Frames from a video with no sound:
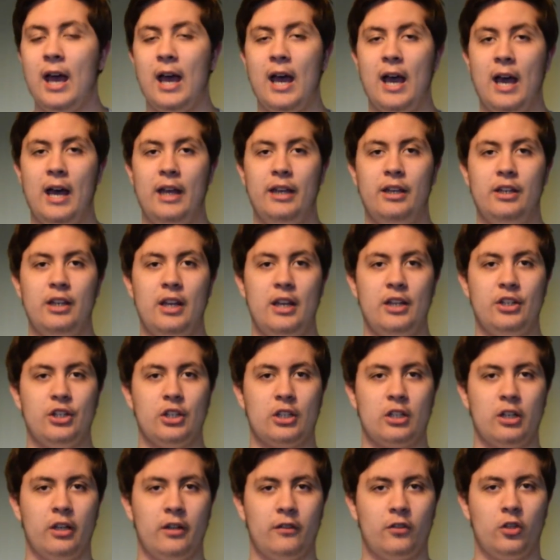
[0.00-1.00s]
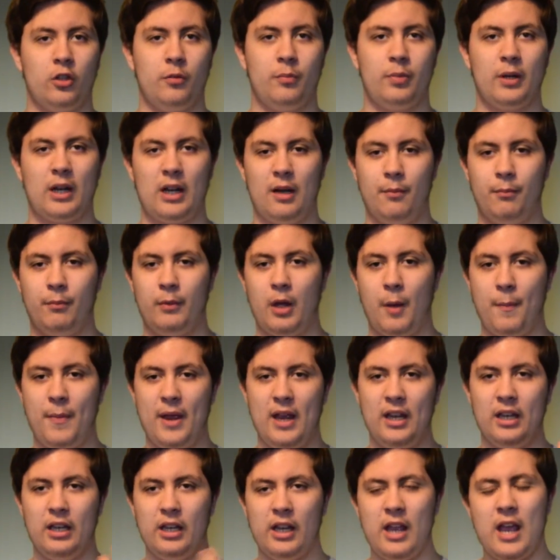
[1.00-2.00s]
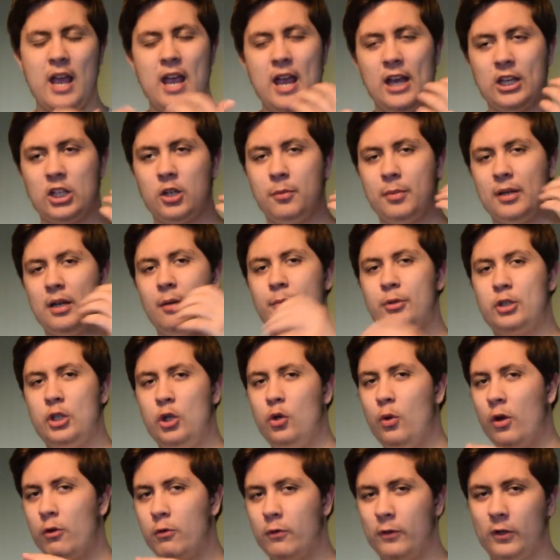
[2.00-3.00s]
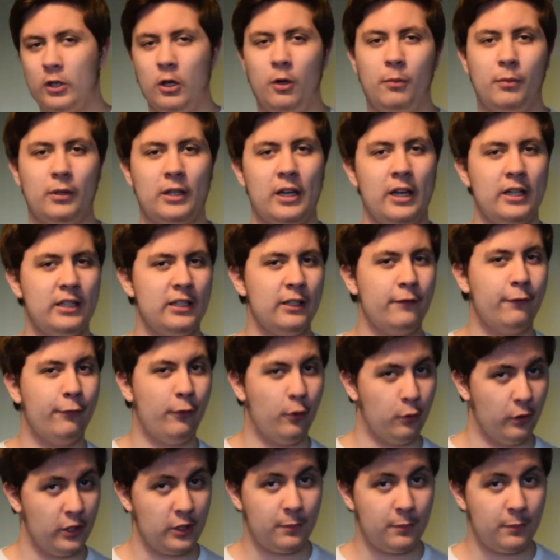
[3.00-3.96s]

and it's just kind of going to become it's going to become too overcomplicated for